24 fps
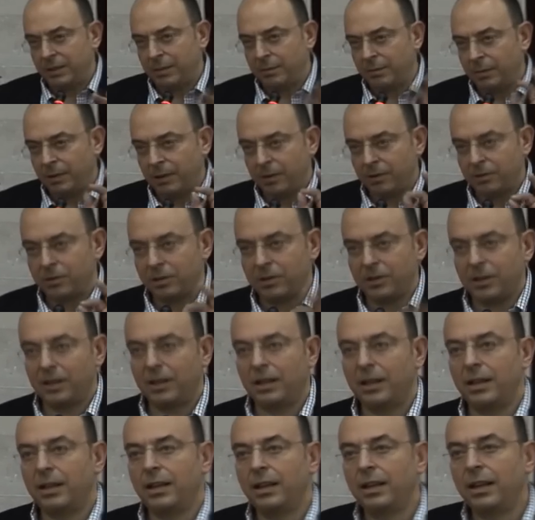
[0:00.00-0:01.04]
it, because
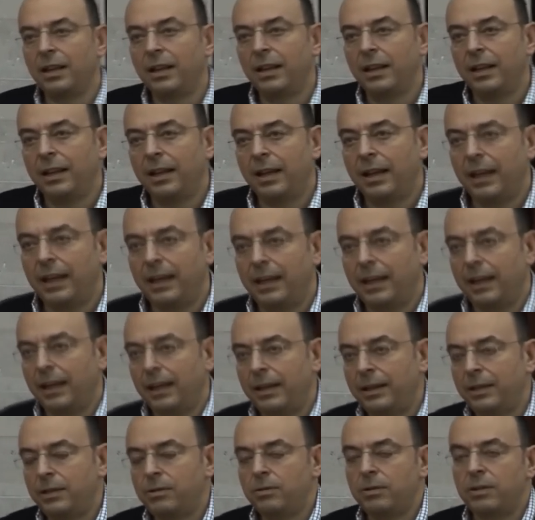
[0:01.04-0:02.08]

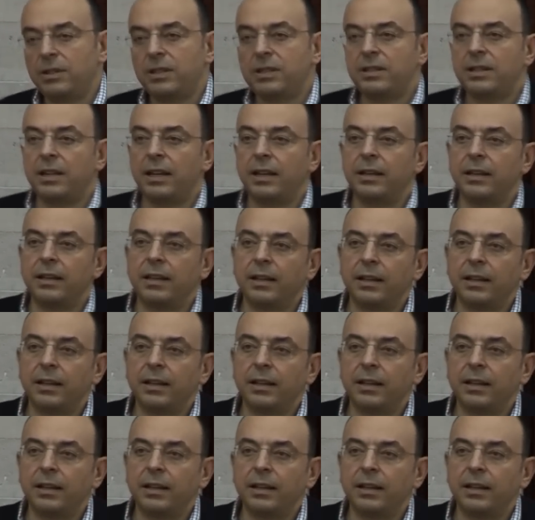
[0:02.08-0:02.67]
I need to understand.